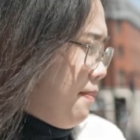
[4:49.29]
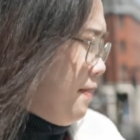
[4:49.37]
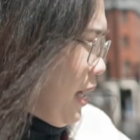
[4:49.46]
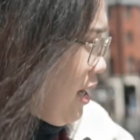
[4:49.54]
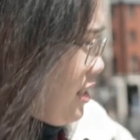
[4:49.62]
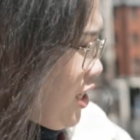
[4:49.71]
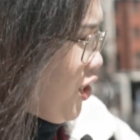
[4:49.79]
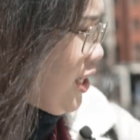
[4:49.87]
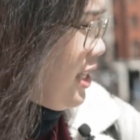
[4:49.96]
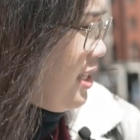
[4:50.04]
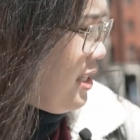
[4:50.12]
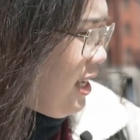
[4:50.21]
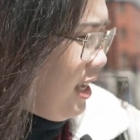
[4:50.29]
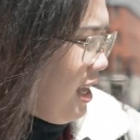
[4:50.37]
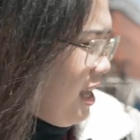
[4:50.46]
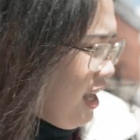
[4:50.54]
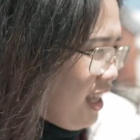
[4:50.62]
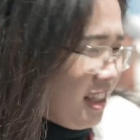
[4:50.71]
because as you can see,
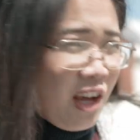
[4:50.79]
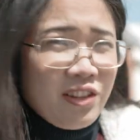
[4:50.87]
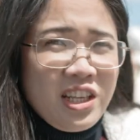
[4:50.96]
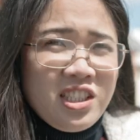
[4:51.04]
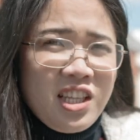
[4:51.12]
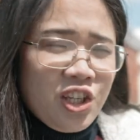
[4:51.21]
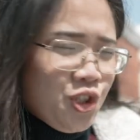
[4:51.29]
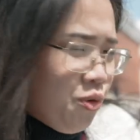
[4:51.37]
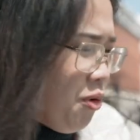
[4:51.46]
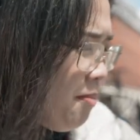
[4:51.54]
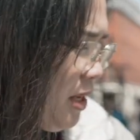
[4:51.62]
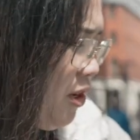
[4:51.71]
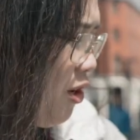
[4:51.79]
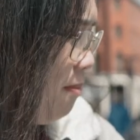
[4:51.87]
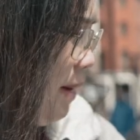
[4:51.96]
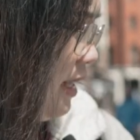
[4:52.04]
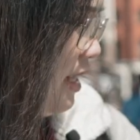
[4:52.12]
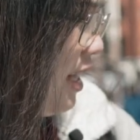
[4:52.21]
now this texture will be good, but it